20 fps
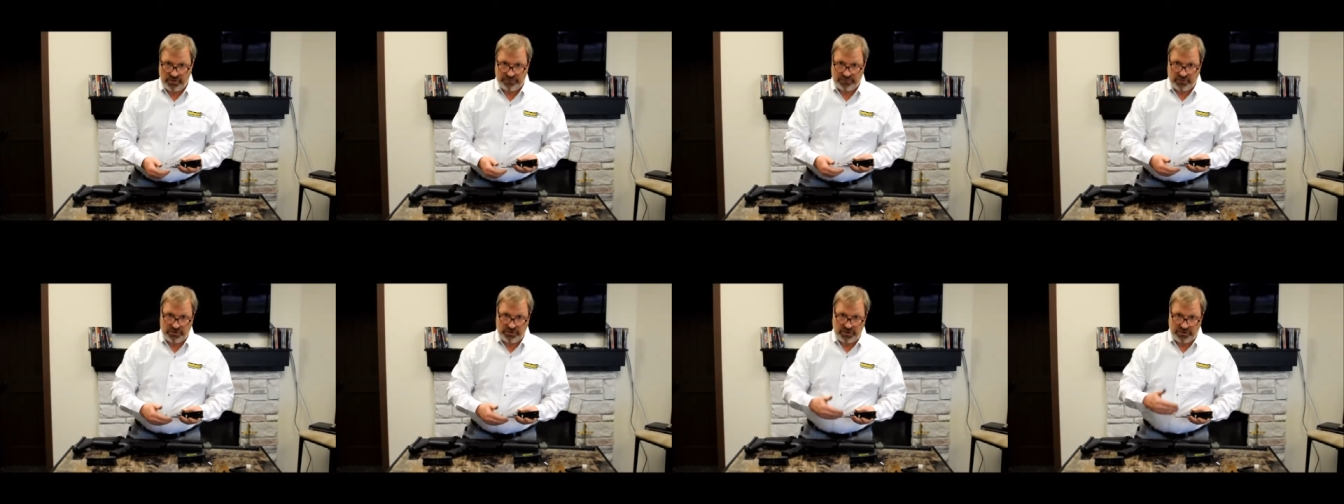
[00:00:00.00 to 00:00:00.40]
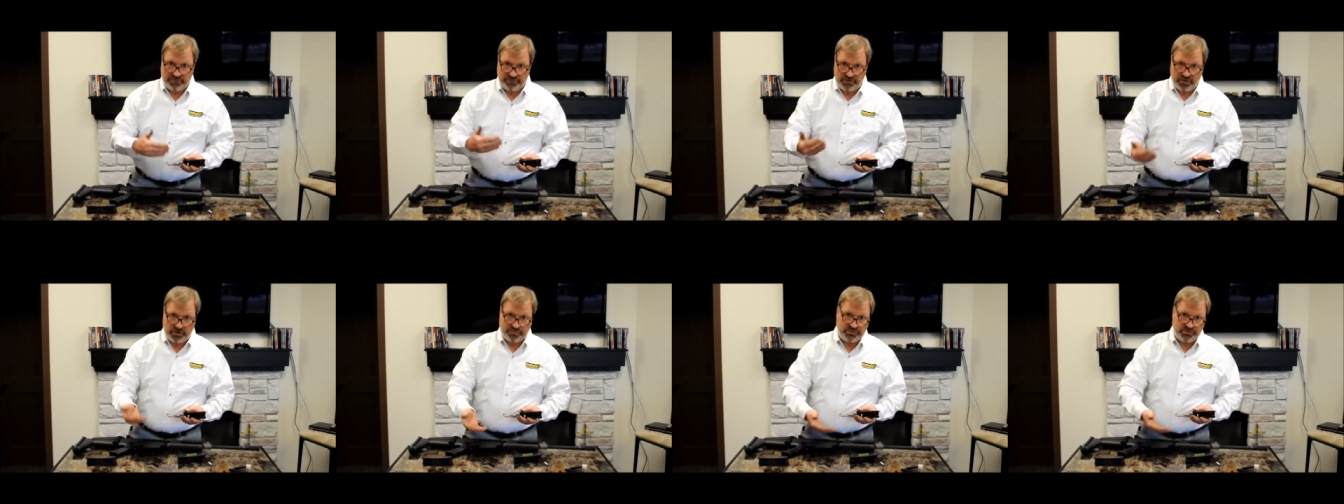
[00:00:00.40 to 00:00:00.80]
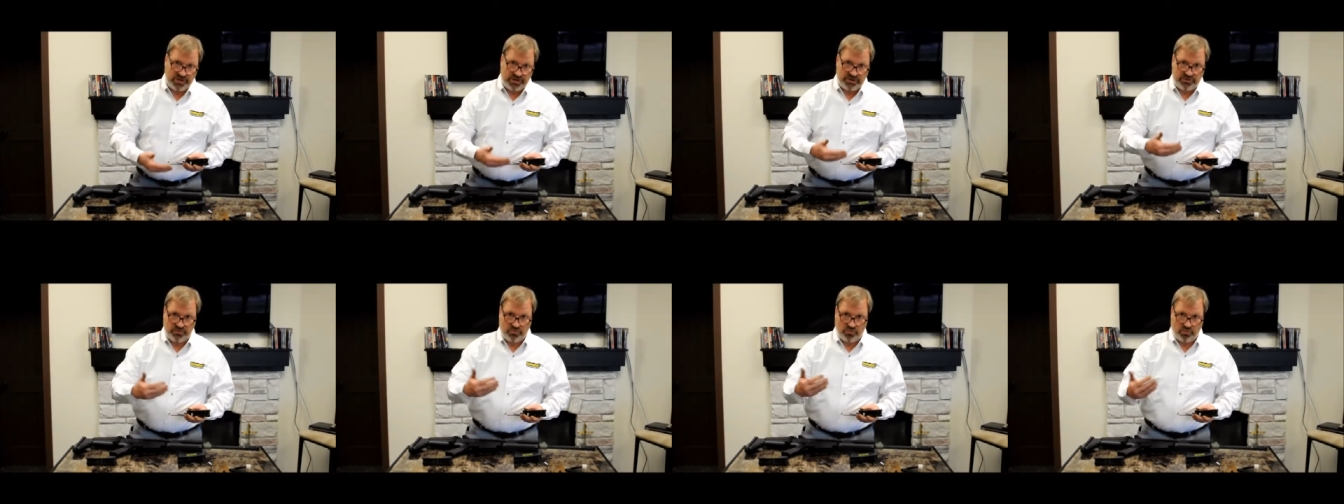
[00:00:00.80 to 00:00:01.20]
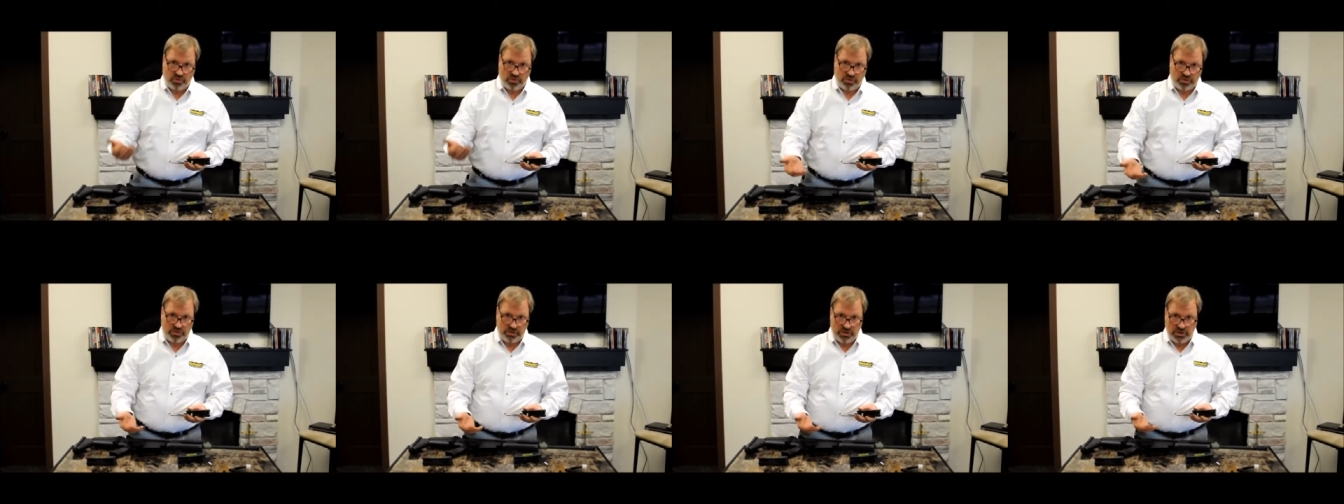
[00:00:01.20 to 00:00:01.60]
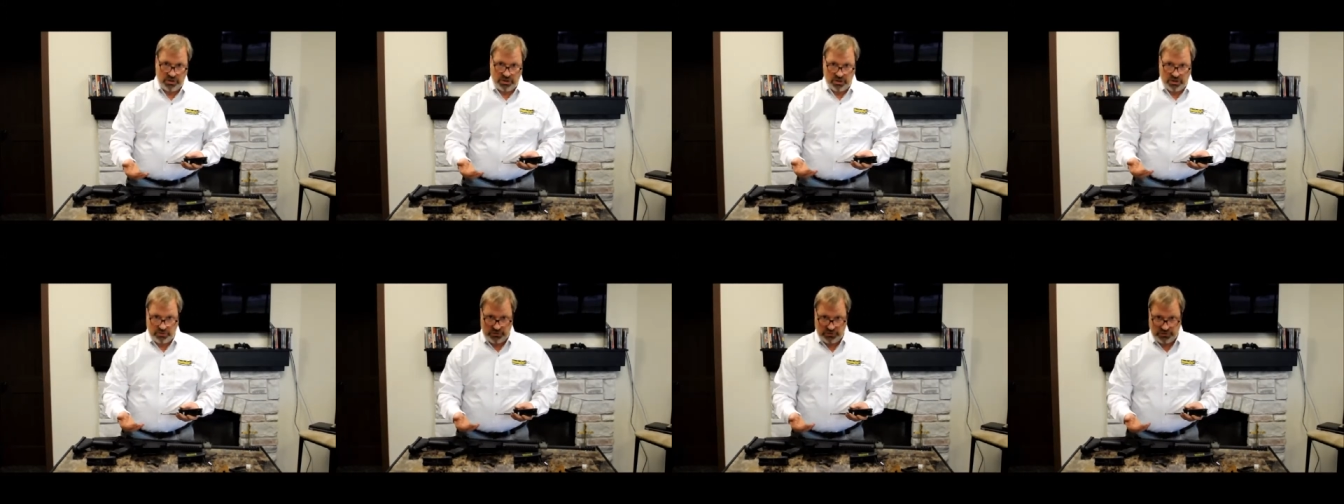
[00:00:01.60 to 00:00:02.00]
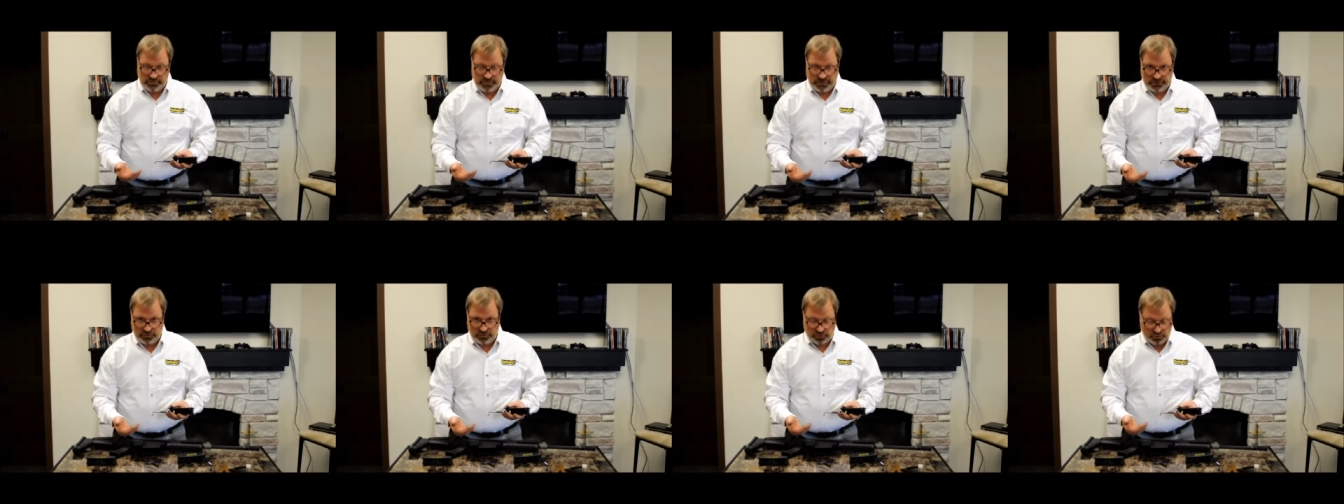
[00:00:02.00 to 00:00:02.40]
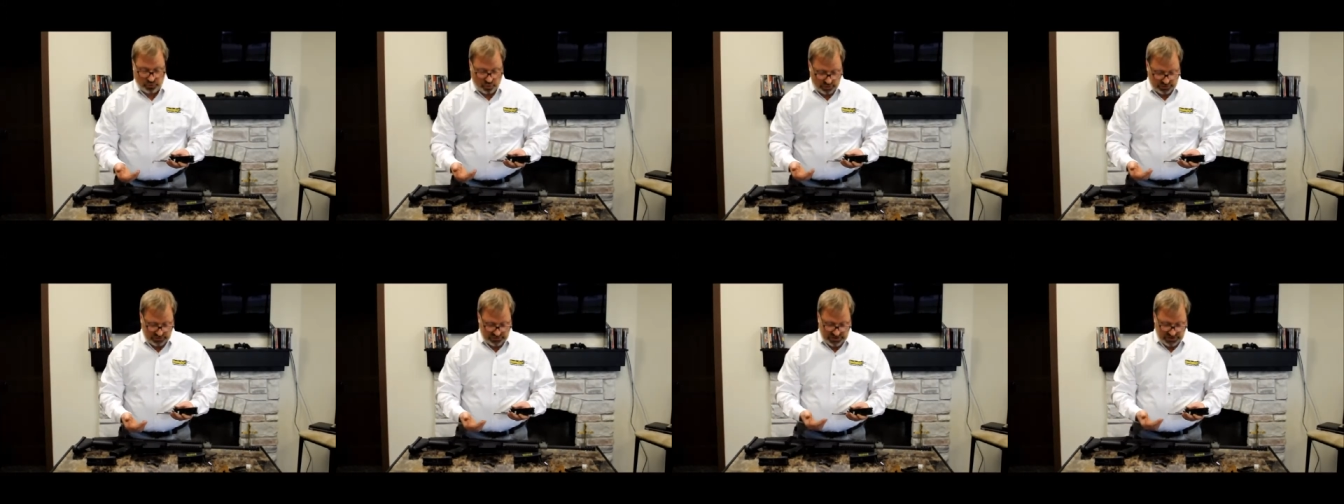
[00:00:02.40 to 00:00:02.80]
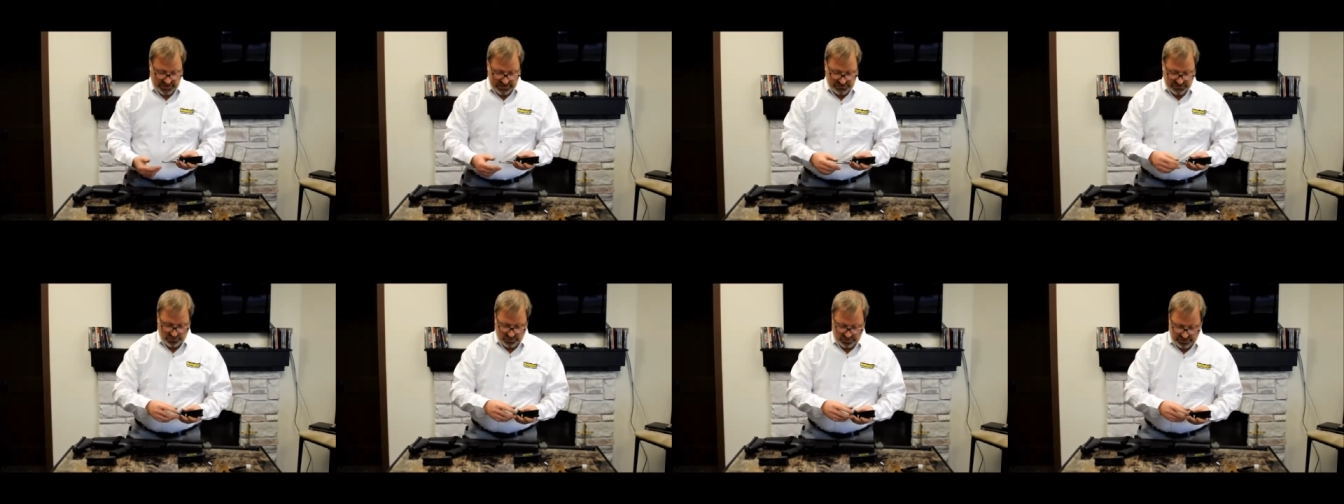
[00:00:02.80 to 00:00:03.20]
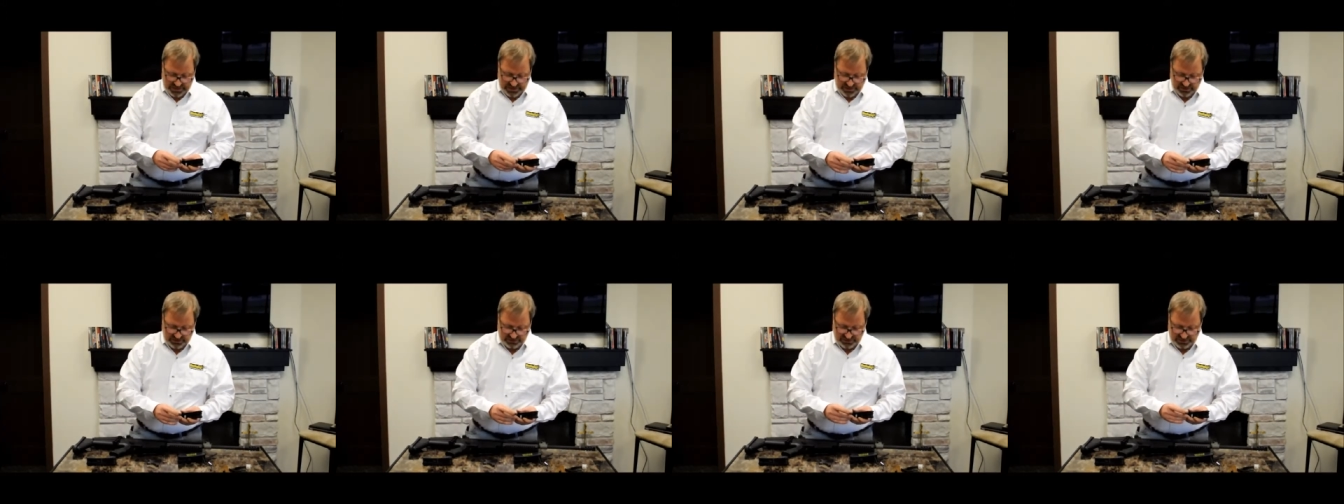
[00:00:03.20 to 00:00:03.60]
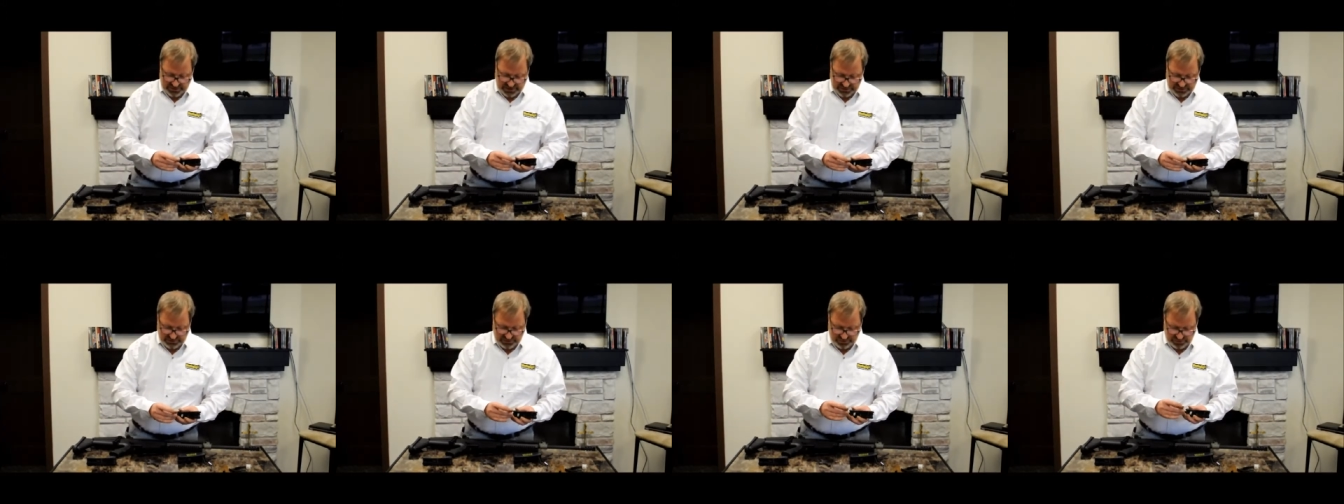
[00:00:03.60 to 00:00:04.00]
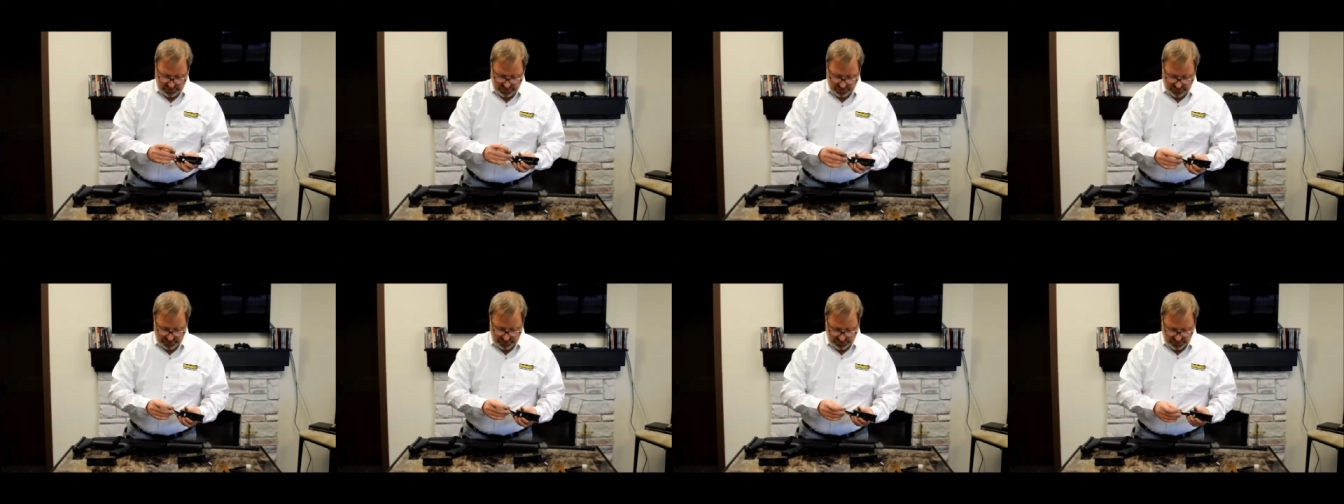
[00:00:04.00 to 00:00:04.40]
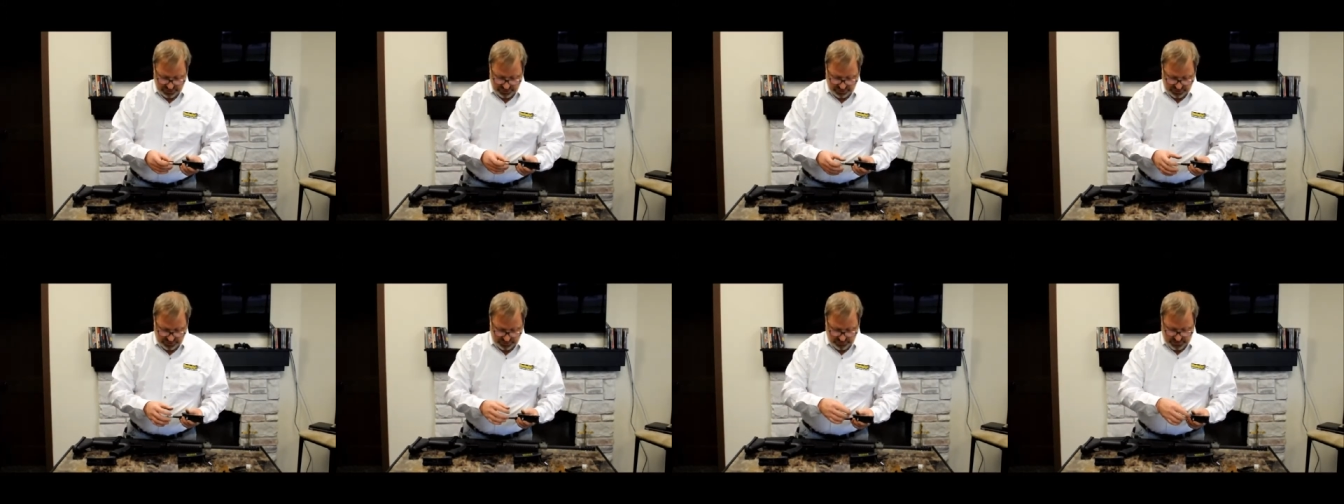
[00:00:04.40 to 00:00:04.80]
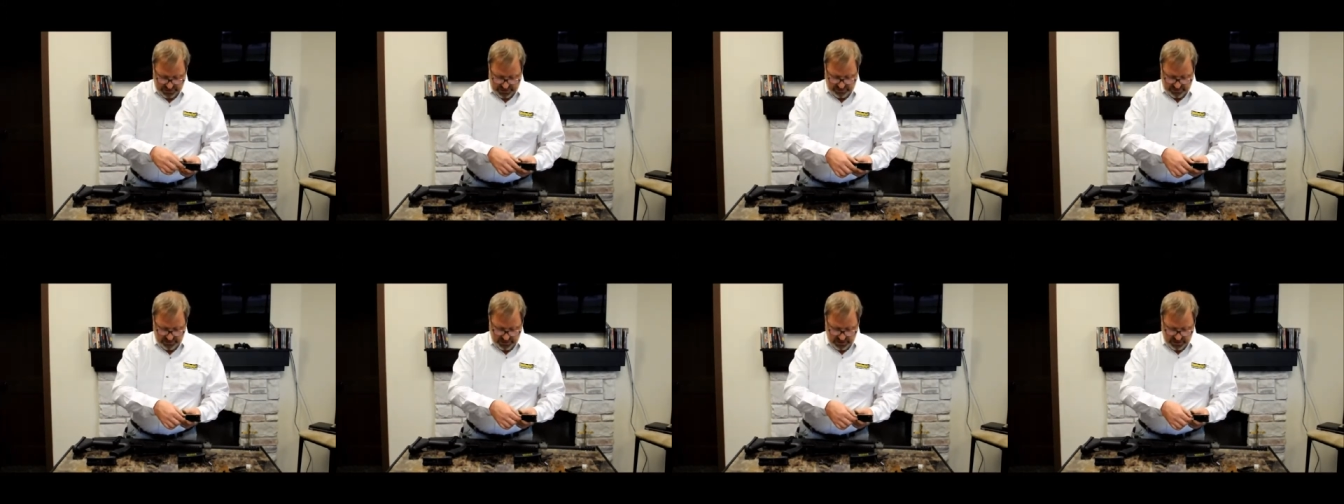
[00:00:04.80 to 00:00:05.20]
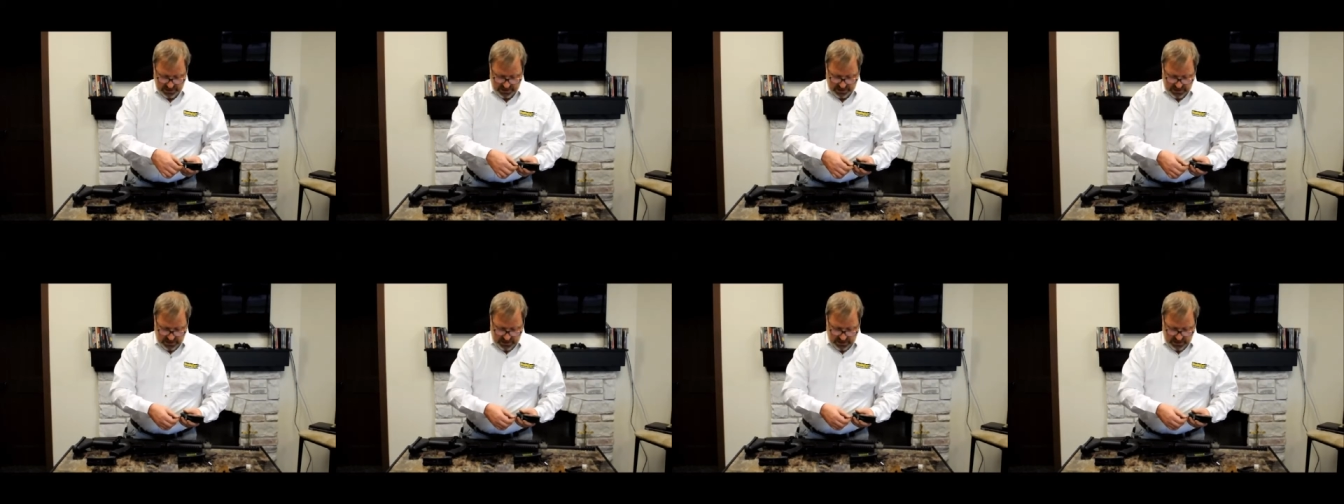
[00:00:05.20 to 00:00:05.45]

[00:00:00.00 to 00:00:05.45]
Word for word: If you need a Phillips head or a, or a special Torx size or an Allen size, you can, you can do that.